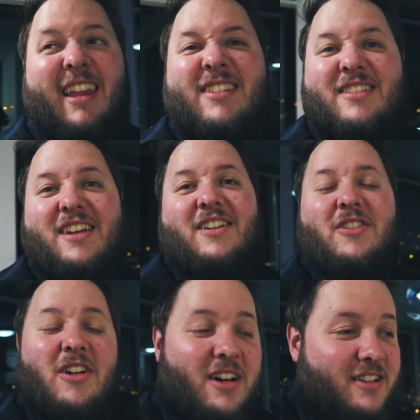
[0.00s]
Luster, if
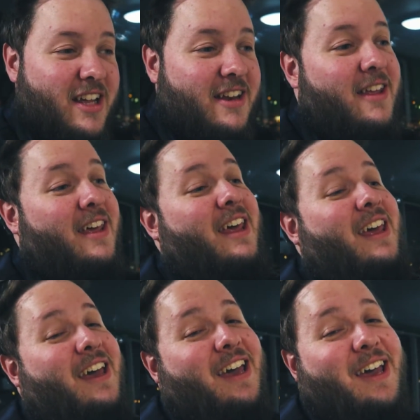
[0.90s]
you're asking.
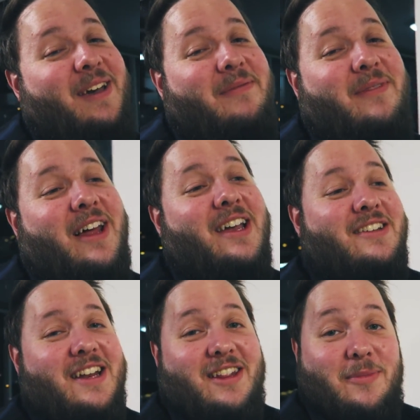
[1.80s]
Like I
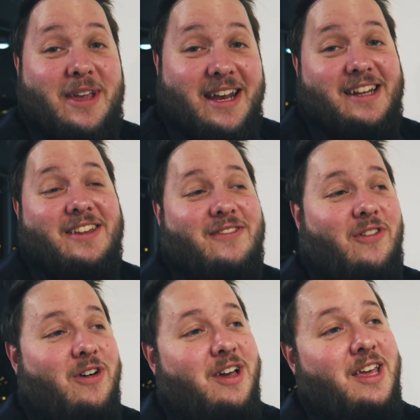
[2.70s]
said in the beginning of this
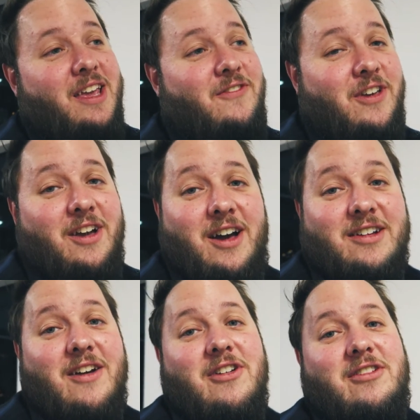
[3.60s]
vlog, if you
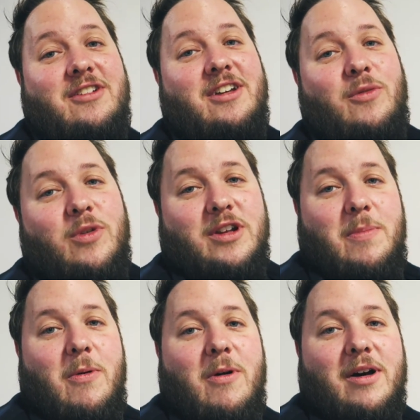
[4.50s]
guys are interested and you want to
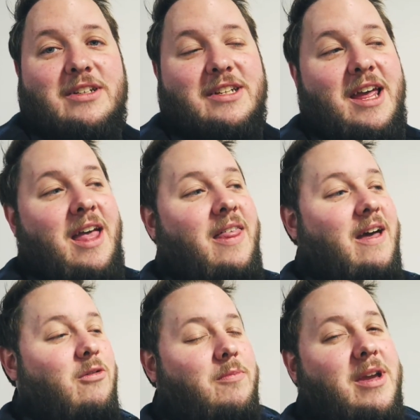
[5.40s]
support us,
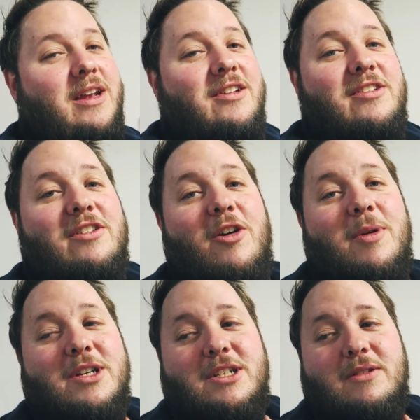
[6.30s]
that would mean so
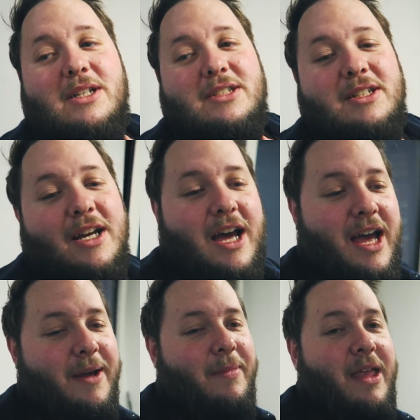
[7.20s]
much to us.
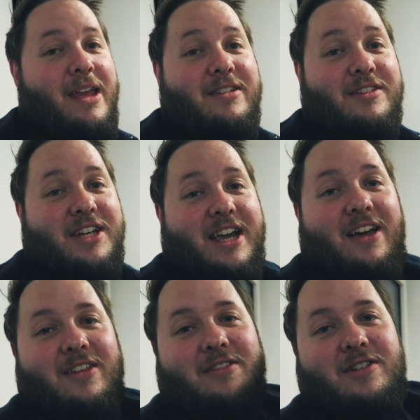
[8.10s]
So check
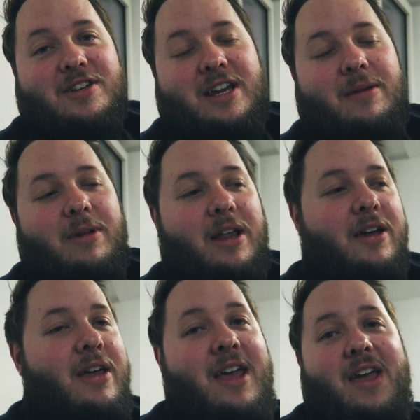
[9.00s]
out the description down
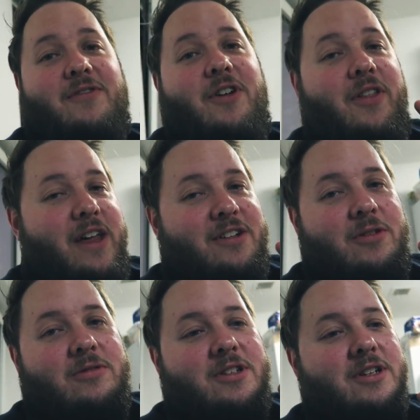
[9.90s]
below. If not, that's
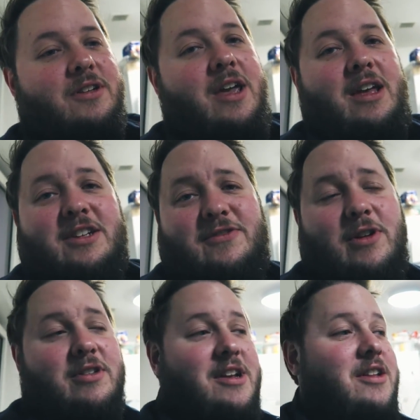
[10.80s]
cool too. Just
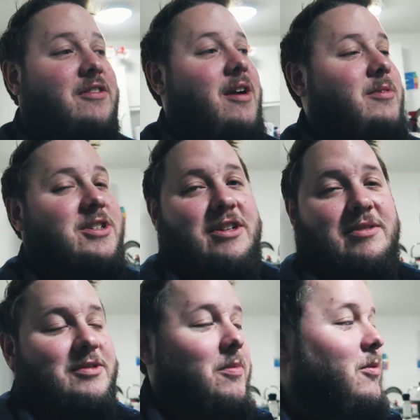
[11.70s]
follow us on Instagram and show
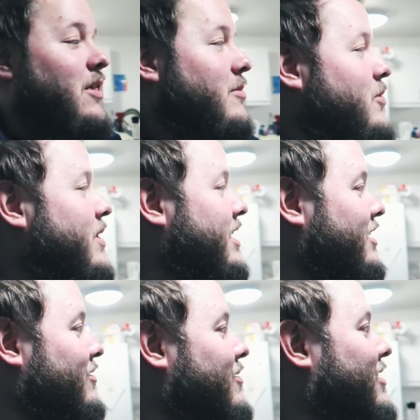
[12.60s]
some support. That'd be wicked
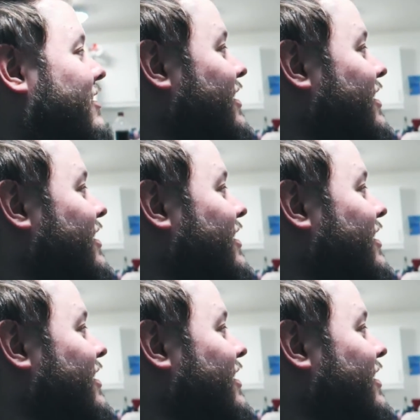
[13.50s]
as well.